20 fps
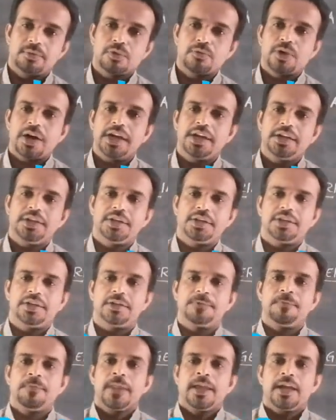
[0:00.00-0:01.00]
provided
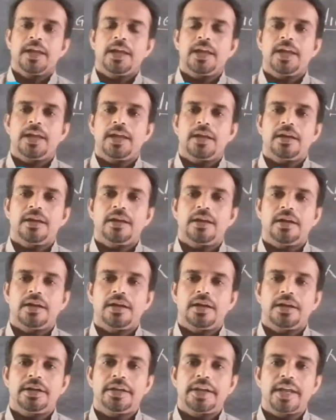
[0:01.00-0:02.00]

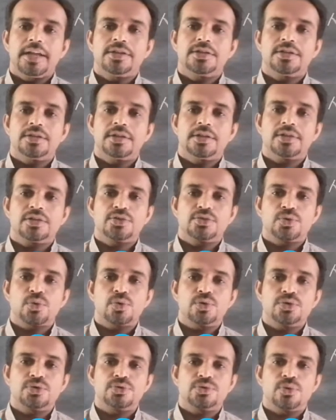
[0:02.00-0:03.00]
a greater
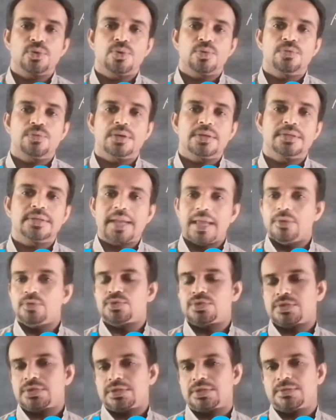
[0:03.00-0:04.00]
source of
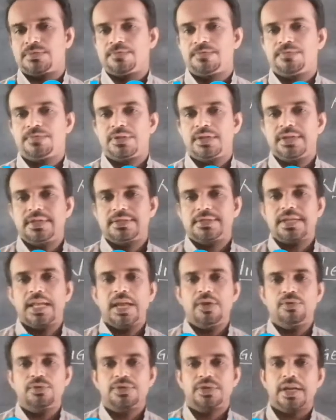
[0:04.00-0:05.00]
slaves.
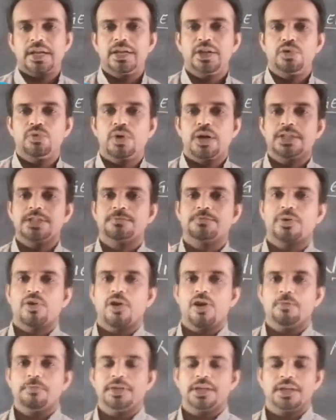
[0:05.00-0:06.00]
Slave trade was
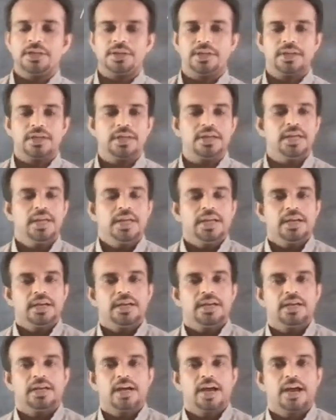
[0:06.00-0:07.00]
predominant in the
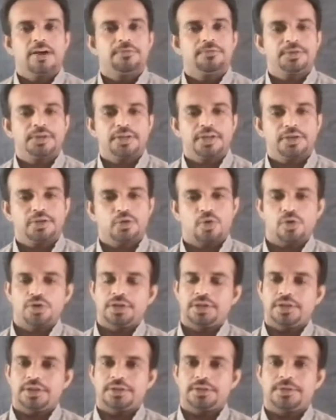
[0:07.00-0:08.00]
African
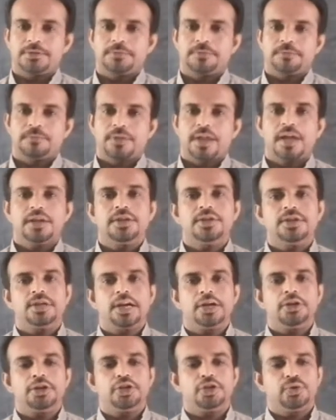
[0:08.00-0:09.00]
continent, and it
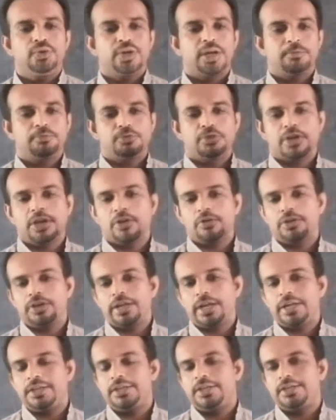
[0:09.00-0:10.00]
continued up to around
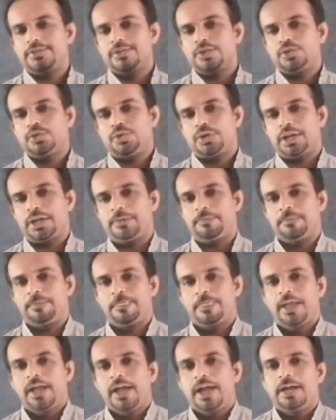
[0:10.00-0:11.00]
the 19th century.
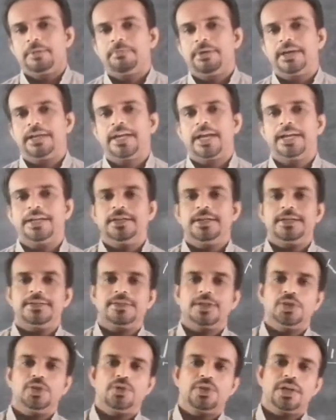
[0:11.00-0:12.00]
And by 19th
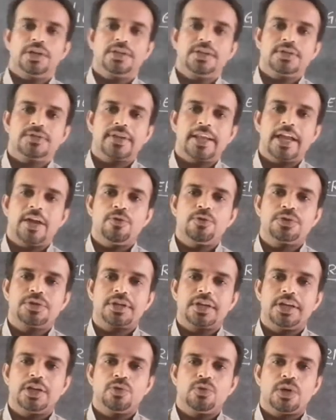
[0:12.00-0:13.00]
century, the
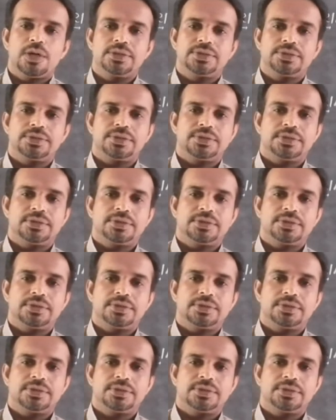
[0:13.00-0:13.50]
slave trade was